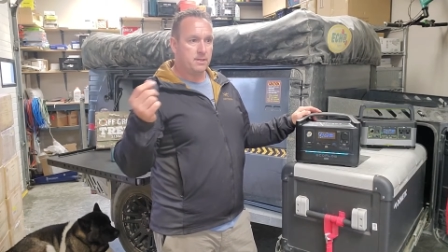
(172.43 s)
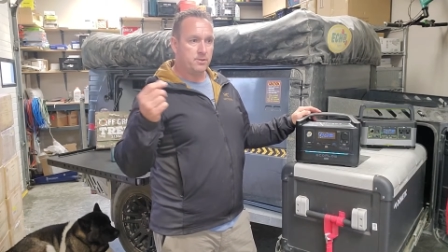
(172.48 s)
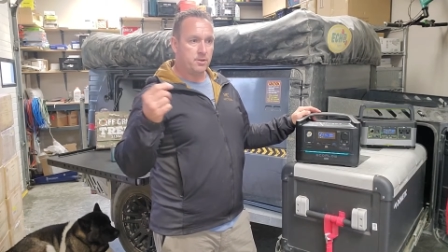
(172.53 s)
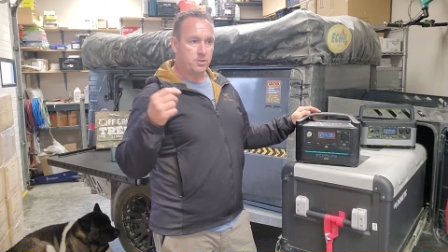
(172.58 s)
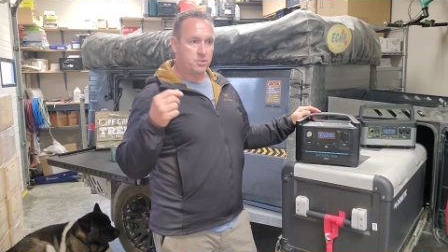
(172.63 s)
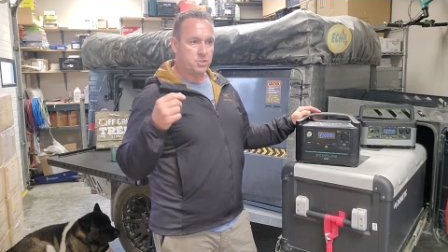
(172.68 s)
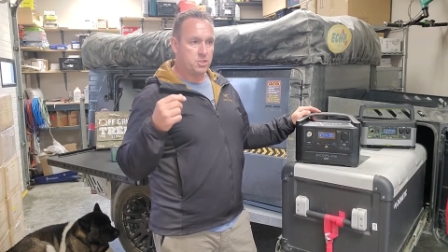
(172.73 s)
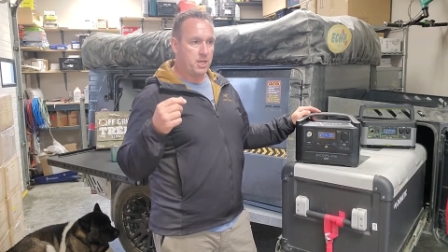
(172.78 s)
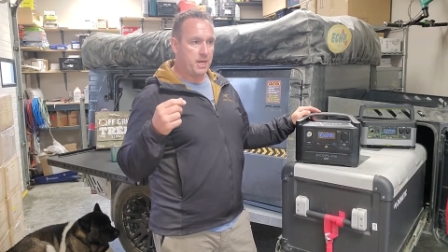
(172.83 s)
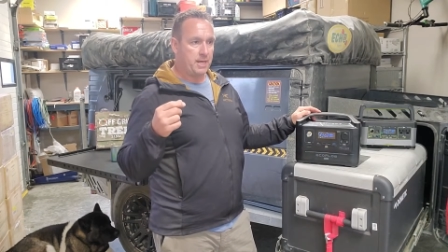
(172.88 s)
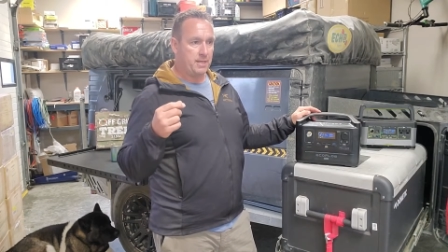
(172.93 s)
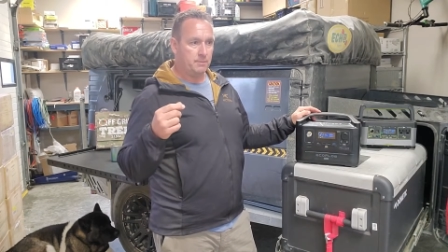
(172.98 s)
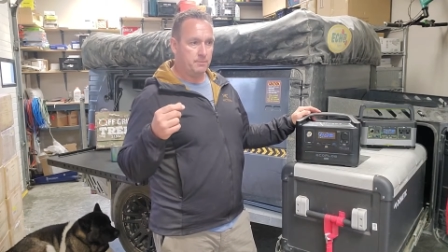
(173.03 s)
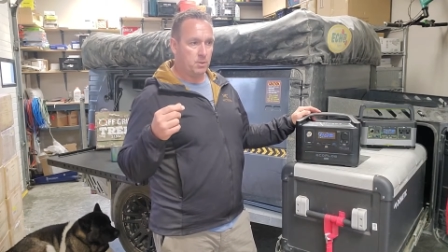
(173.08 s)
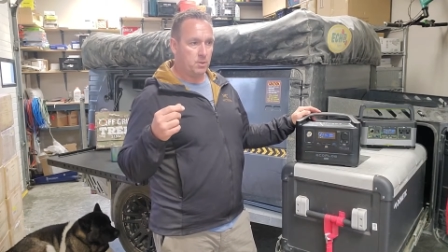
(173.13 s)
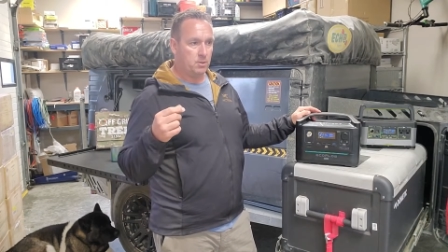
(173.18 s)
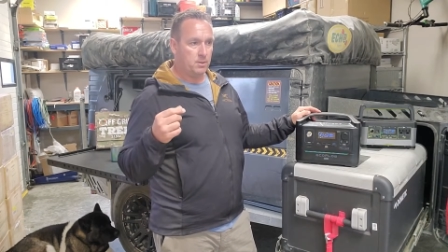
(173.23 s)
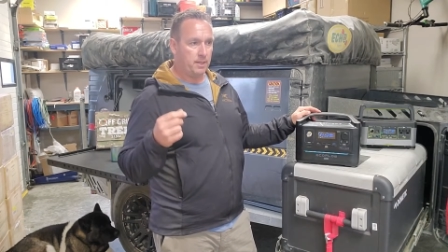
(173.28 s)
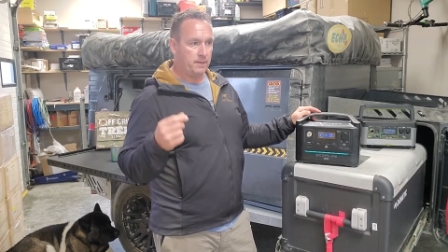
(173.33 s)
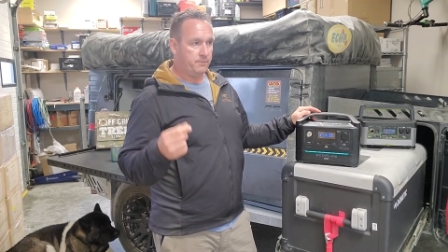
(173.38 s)
They're
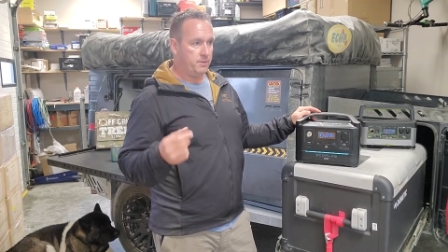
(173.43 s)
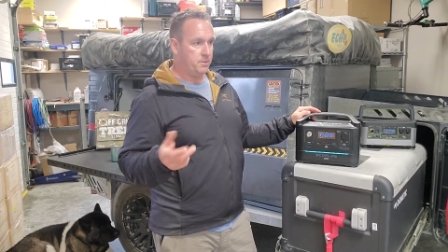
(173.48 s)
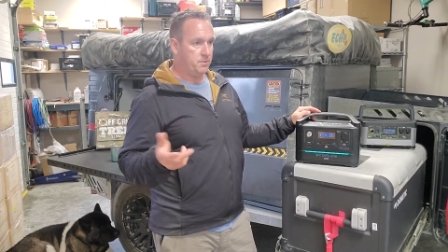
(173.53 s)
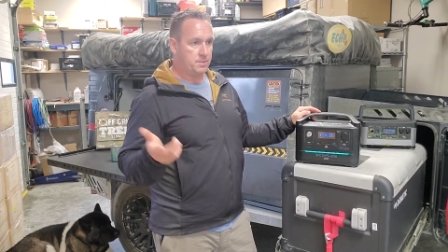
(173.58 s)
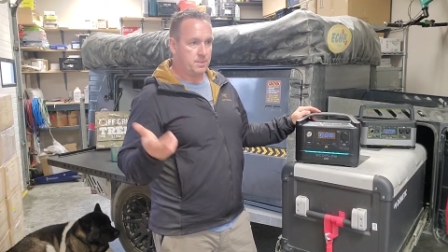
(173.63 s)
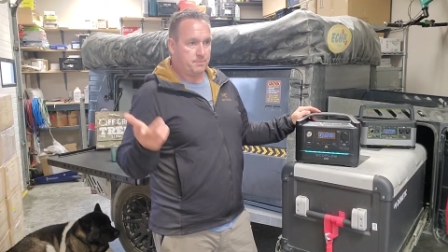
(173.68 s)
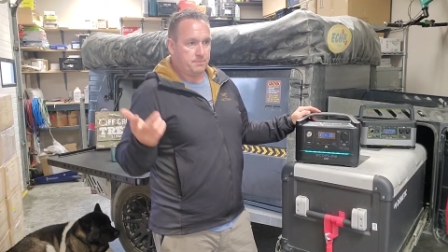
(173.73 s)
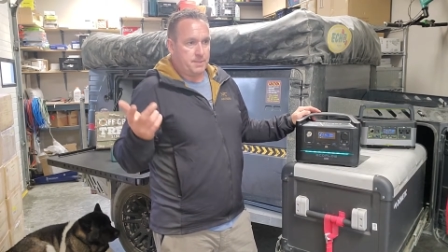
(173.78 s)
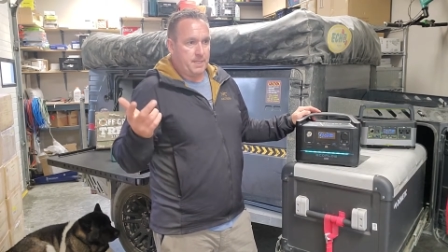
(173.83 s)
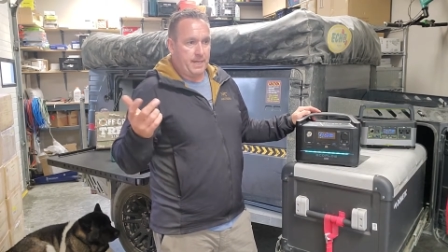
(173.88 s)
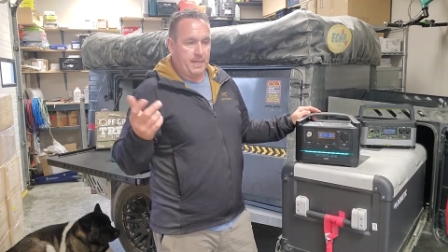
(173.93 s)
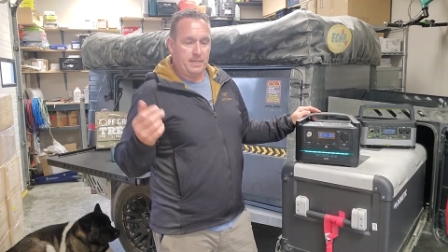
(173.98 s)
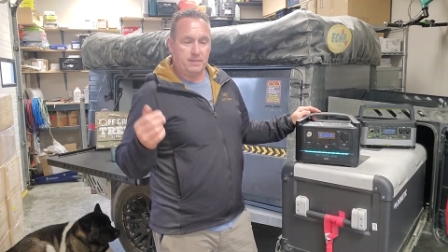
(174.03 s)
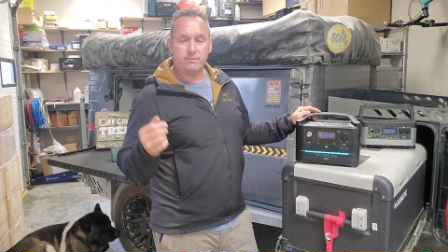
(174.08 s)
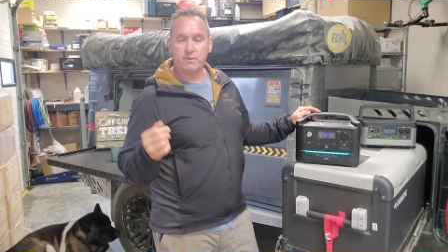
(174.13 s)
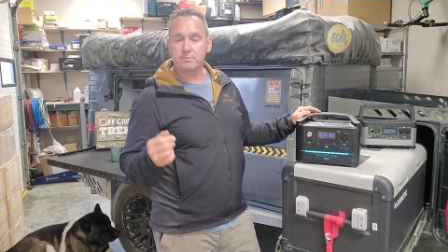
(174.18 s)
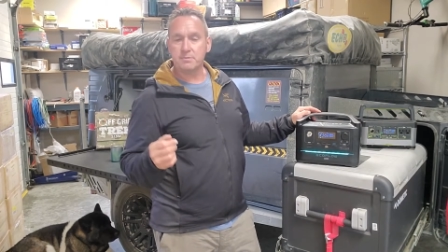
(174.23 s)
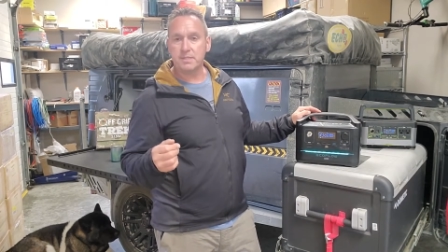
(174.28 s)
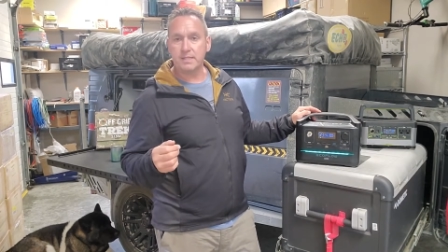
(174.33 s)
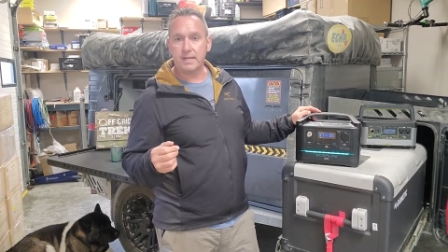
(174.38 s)
chainable. I've used up to eight
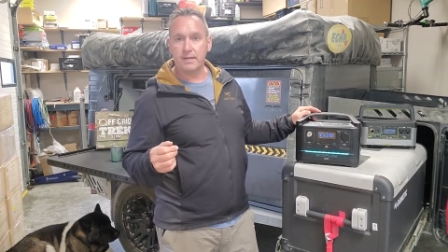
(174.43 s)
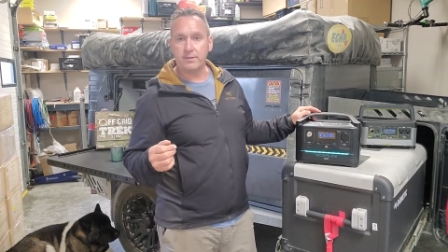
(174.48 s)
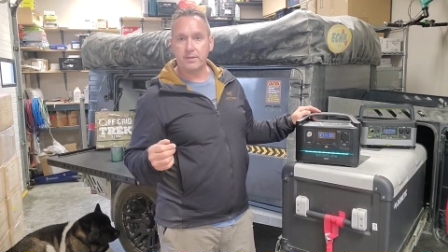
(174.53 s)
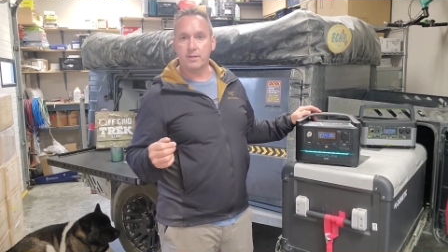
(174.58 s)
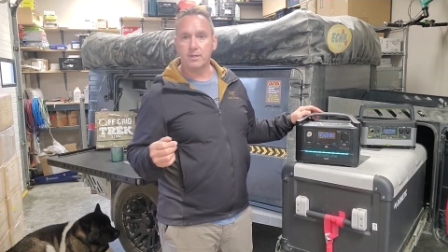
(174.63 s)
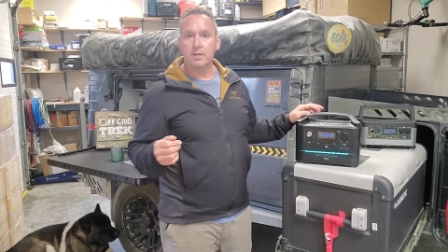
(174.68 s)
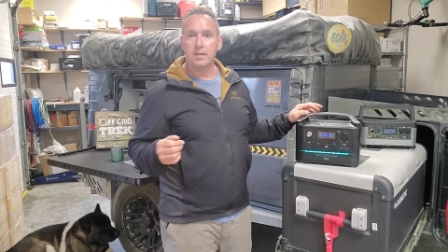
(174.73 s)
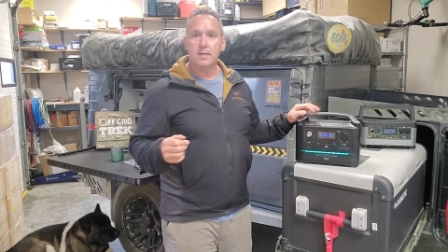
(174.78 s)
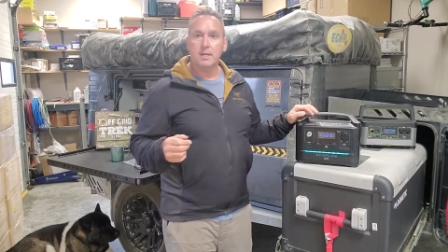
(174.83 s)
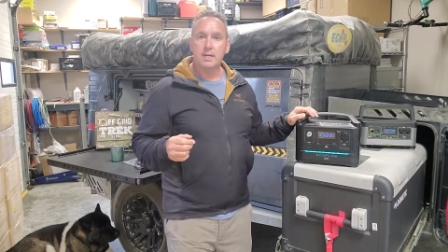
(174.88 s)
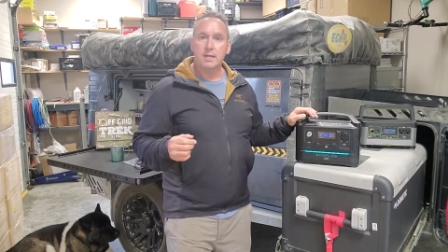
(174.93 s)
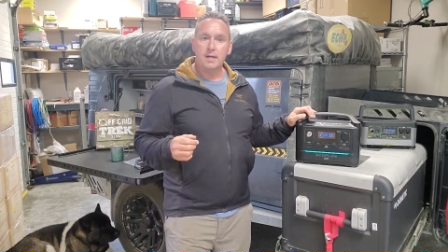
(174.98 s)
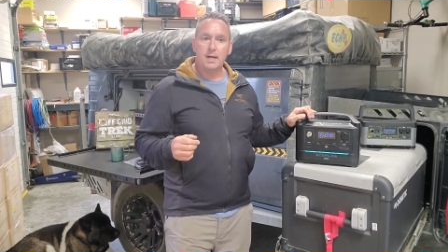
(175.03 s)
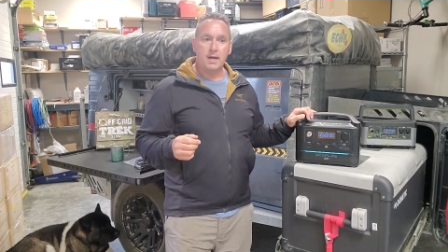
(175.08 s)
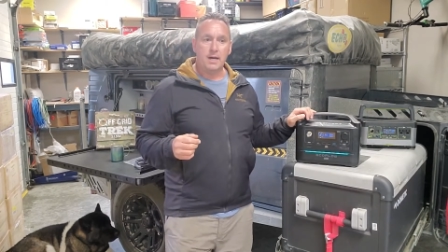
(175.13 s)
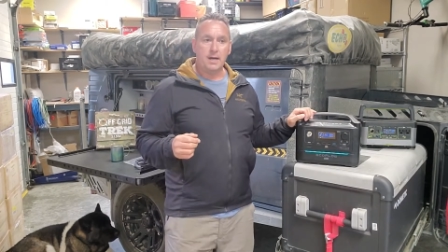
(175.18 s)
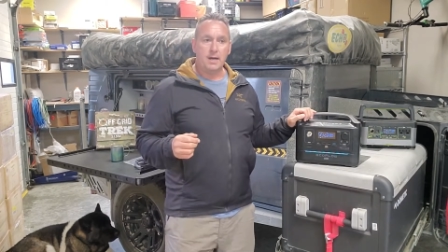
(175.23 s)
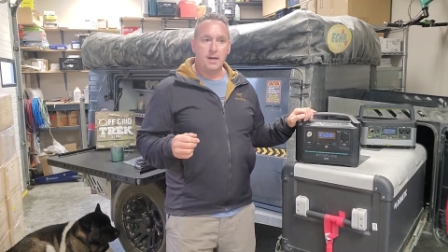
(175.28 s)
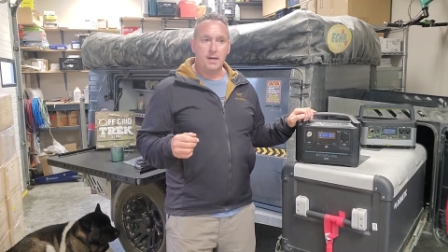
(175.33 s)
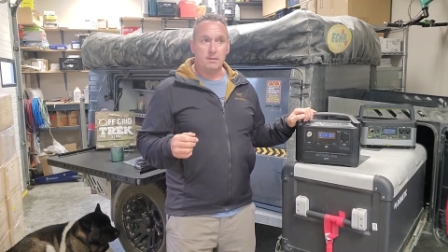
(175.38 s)
of them together.
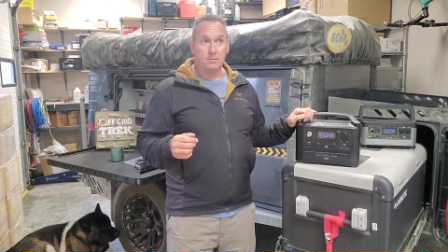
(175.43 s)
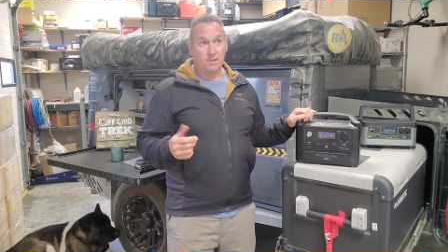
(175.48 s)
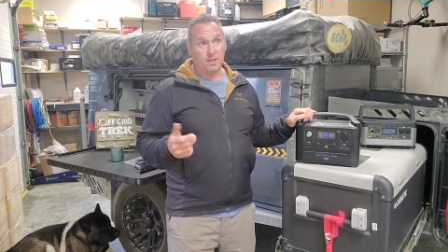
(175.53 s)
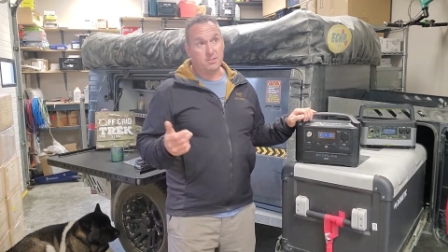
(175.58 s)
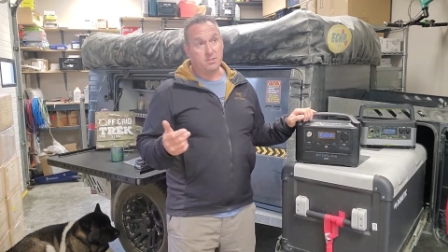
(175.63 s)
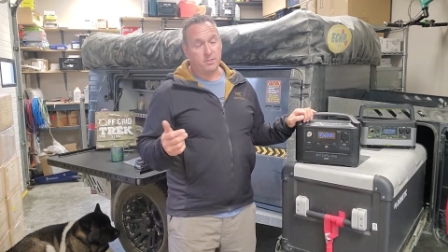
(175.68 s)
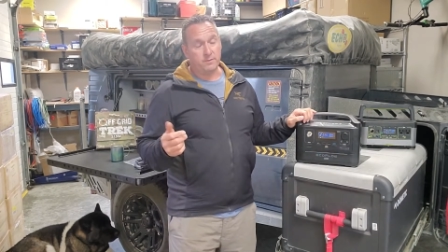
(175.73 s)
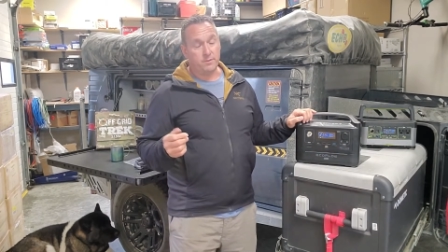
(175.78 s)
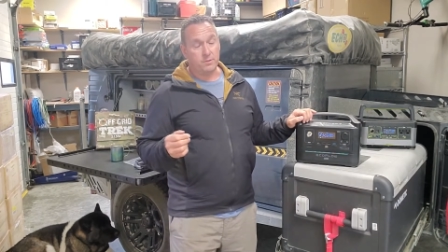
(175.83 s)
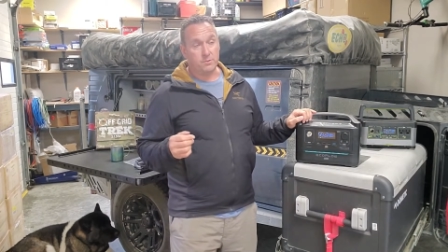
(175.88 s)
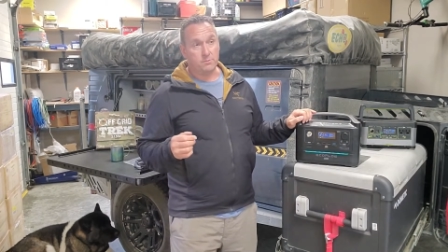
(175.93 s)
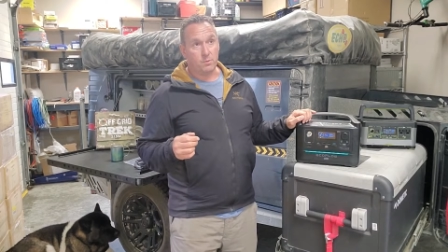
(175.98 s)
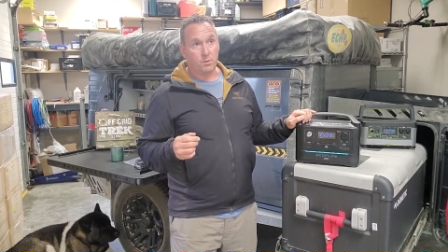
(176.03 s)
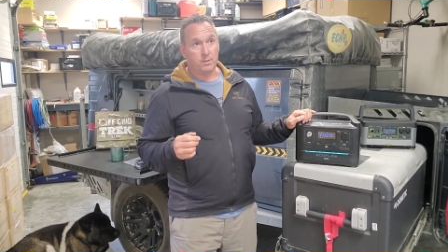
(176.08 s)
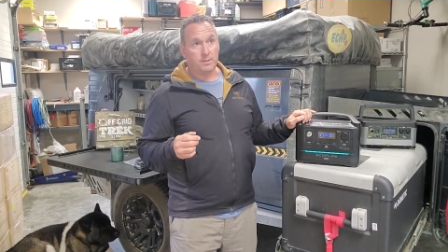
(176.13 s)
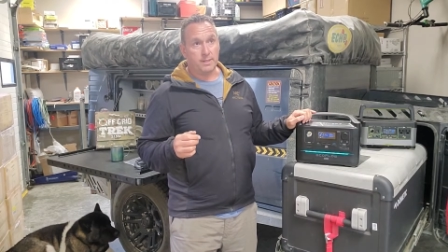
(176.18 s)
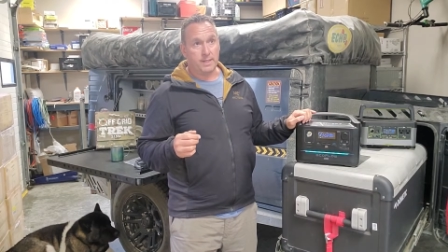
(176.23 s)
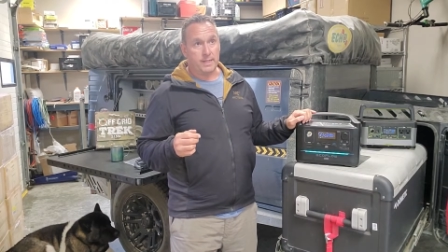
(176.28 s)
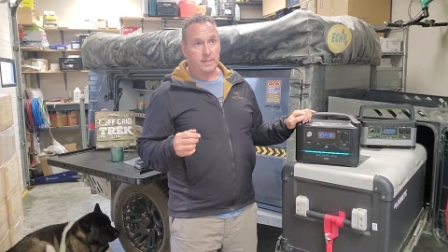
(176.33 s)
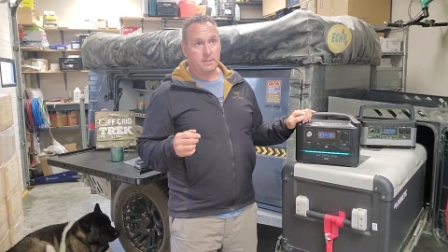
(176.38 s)
Uh, actually, I've used
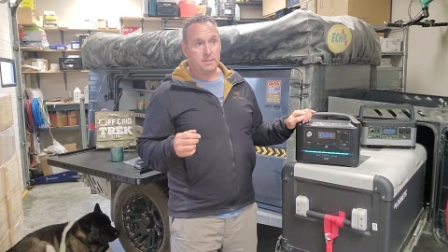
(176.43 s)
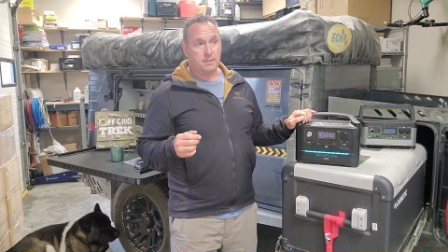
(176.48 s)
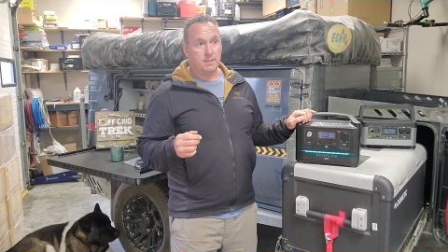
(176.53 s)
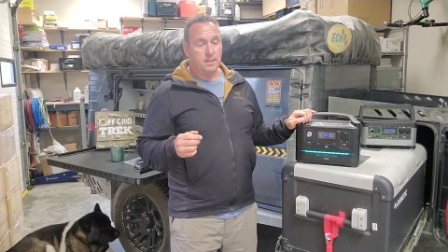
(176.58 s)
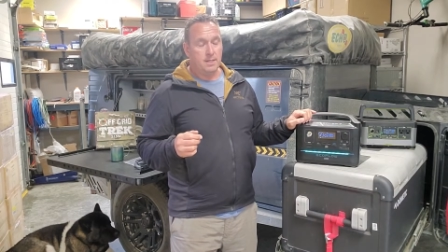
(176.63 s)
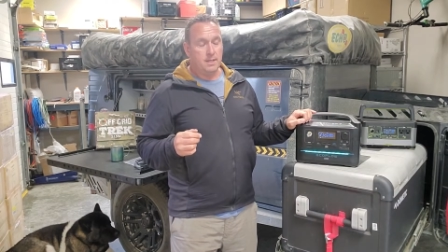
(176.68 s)
more than eight.